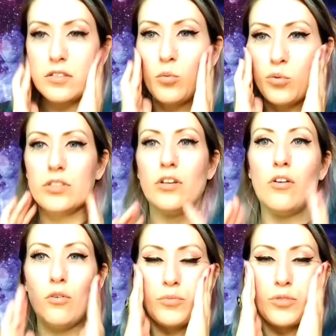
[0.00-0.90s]
Someone is
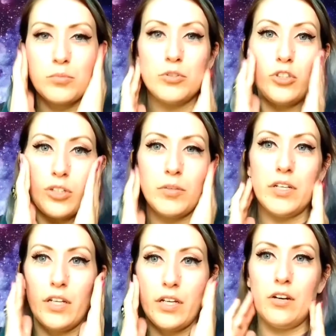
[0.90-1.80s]
home, so I'm sure
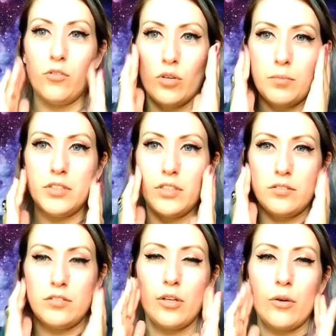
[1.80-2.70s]
I'm going to get
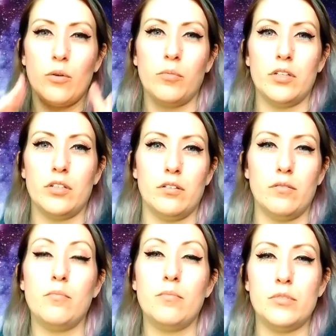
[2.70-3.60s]
interrupted, so I'm going
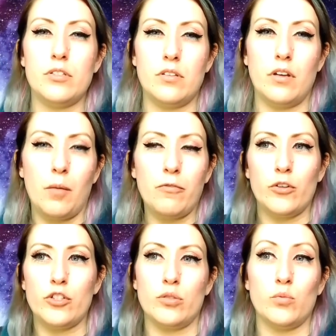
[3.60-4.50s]
to
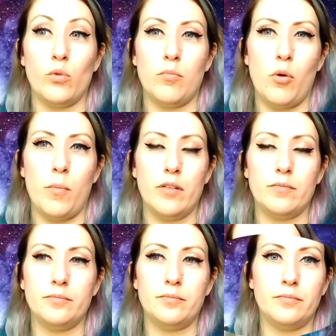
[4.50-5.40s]
stop for just one
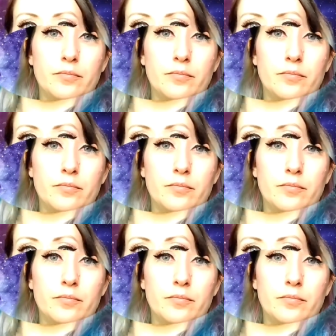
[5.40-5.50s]
moment.